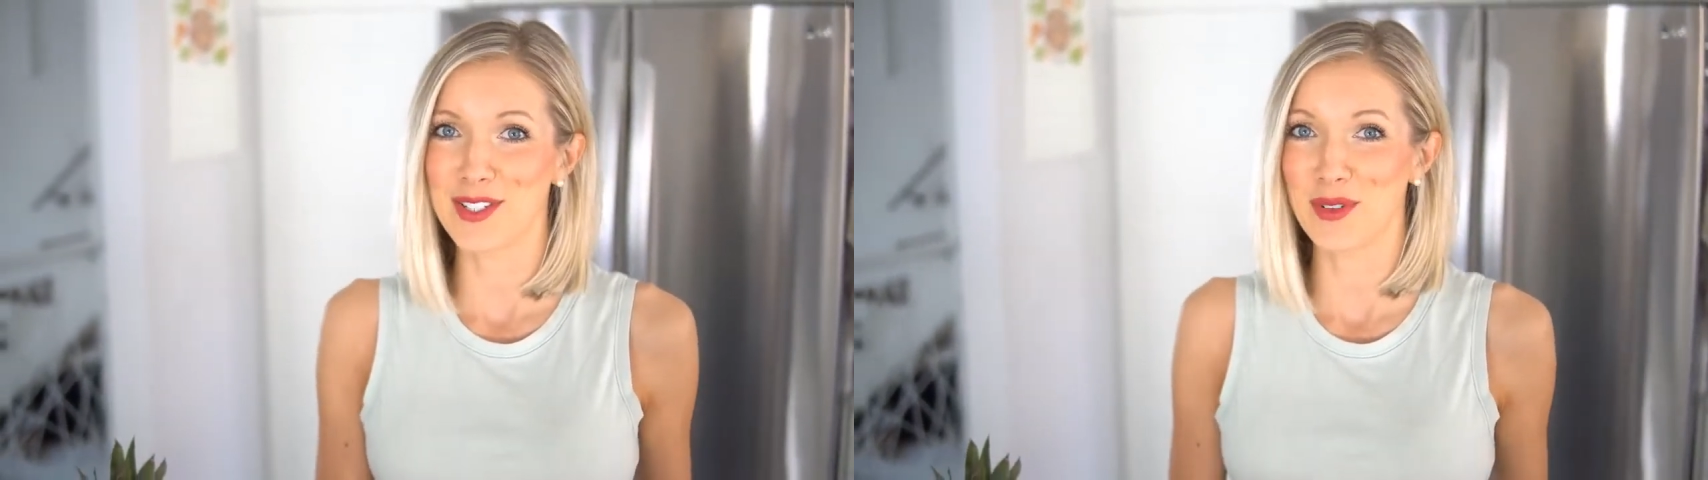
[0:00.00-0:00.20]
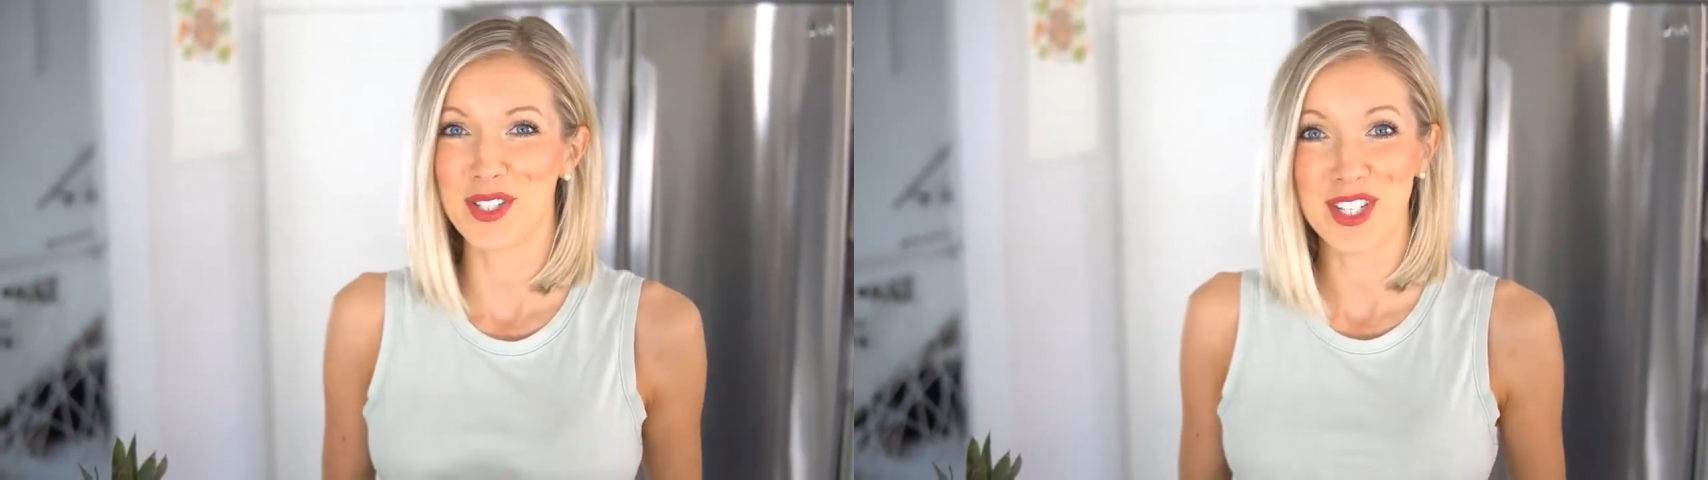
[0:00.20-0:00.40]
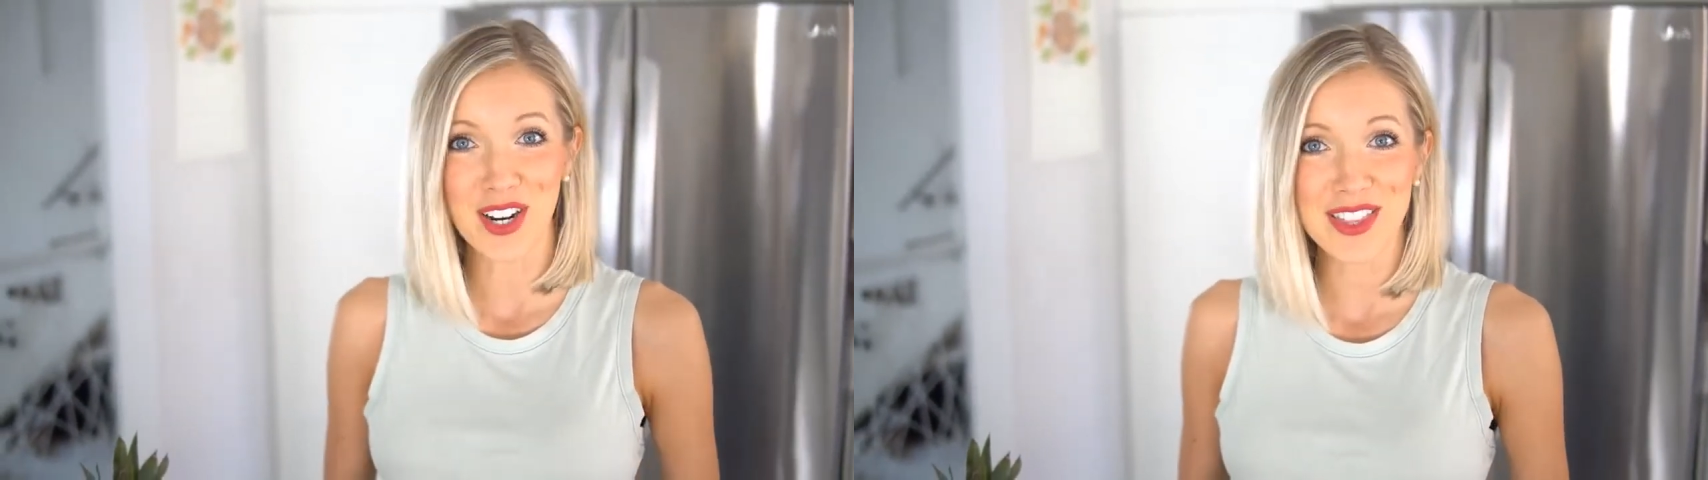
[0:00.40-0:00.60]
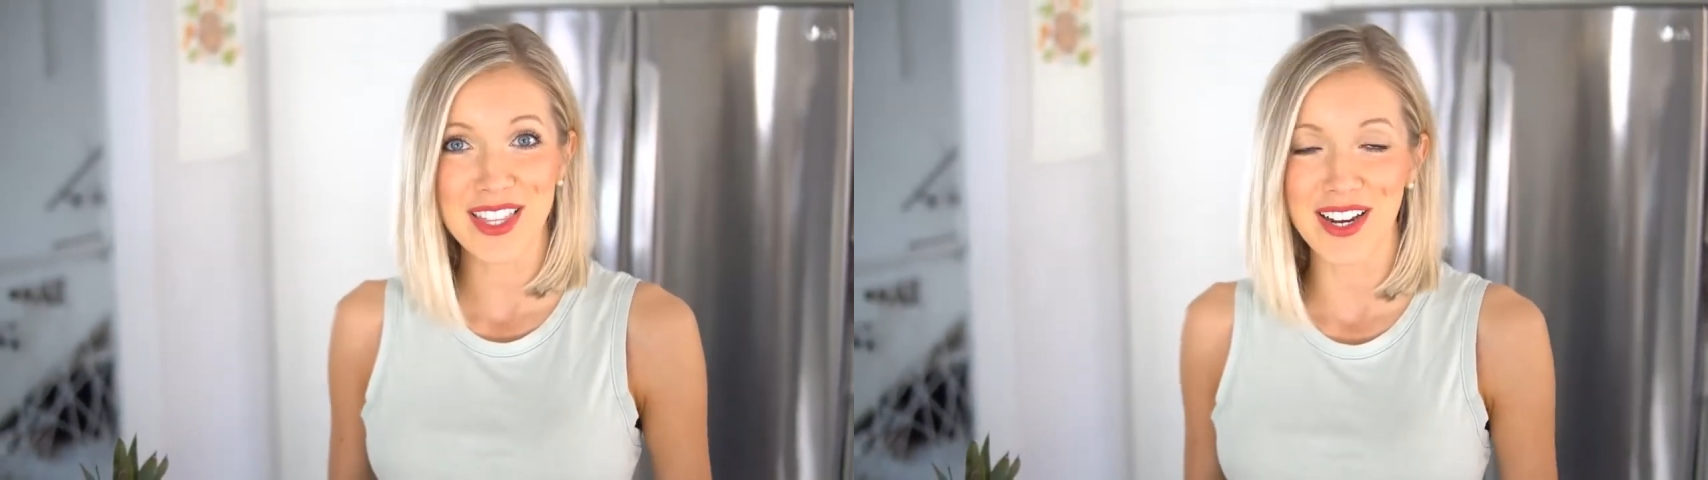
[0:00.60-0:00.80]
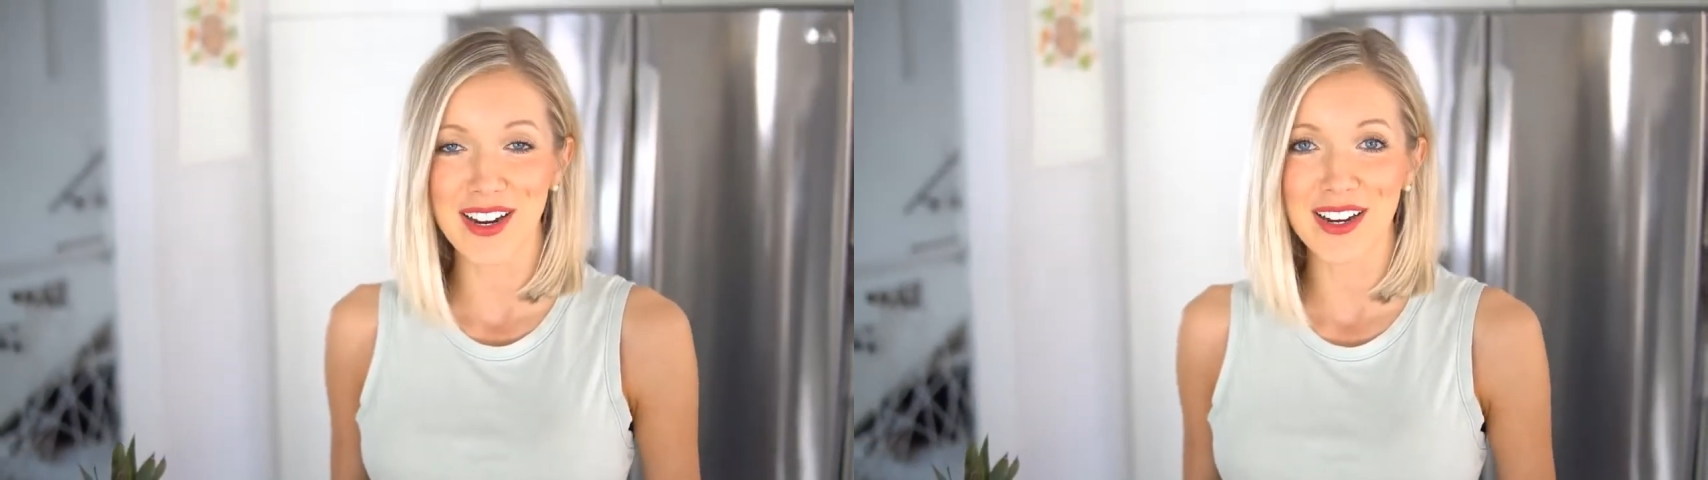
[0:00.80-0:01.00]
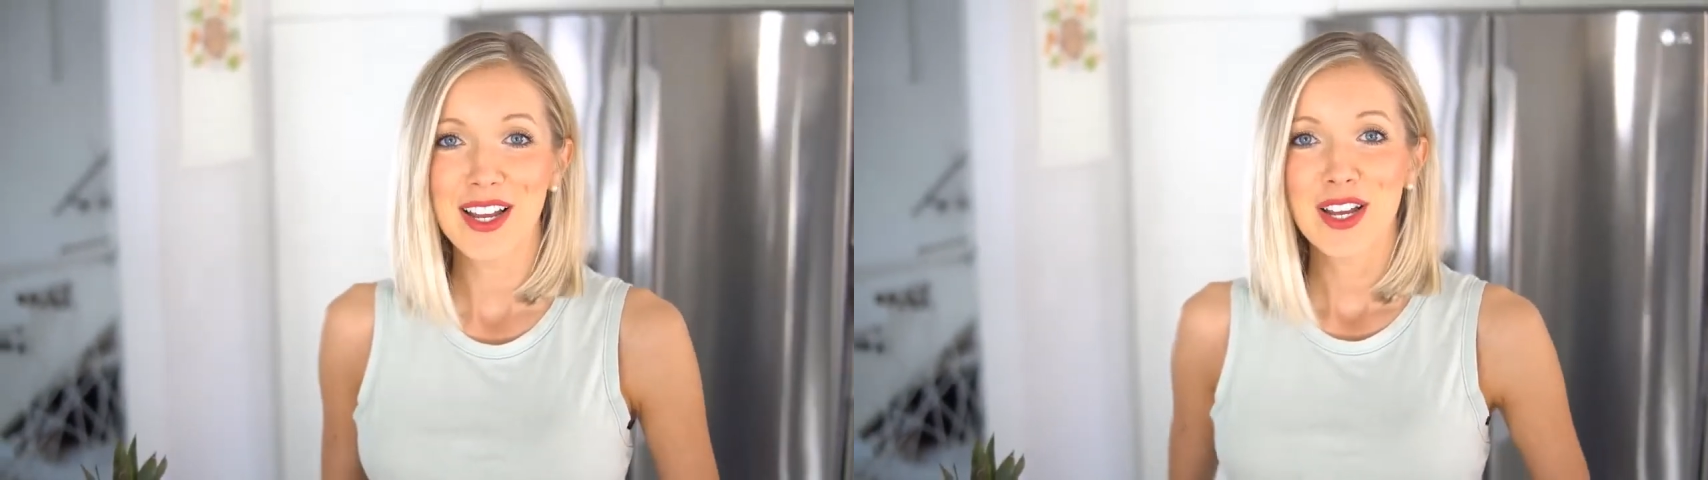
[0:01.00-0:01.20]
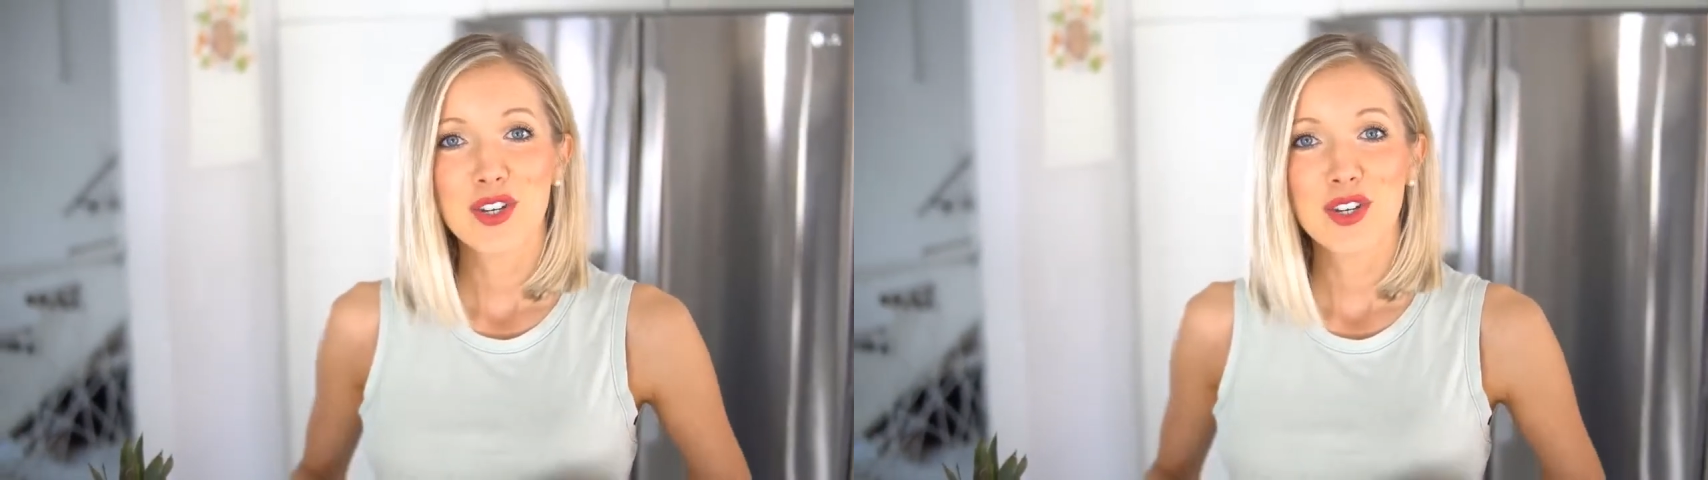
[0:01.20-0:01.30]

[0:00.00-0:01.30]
So start there,